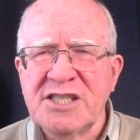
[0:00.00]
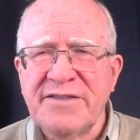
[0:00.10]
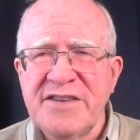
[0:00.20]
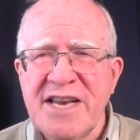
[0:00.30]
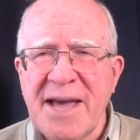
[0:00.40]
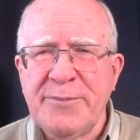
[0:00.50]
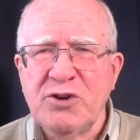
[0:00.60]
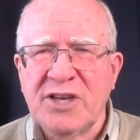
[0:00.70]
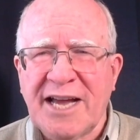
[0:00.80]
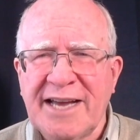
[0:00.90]
of
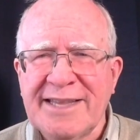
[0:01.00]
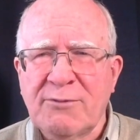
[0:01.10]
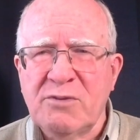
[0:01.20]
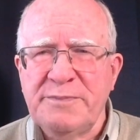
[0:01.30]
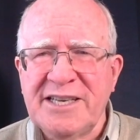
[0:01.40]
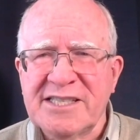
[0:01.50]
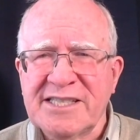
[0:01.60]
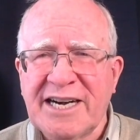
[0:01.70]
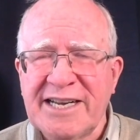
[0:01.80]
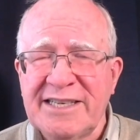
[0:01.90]
nebulae that were being
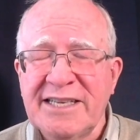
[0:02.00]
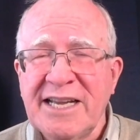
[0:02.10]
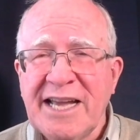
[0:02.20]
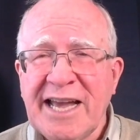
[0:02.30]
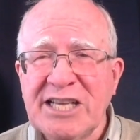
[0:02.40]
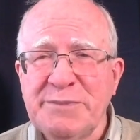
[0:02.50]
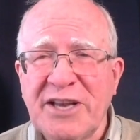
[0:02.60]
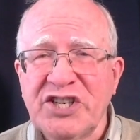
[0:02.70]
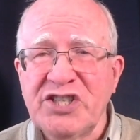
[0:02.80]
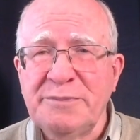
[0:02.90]
studied, as
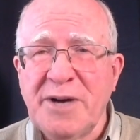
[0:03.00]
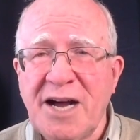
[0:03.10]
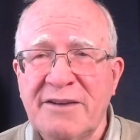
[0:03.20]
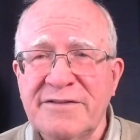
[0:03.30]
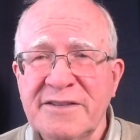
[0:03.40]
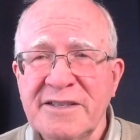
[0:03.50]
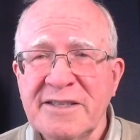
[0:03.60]
mentioned above.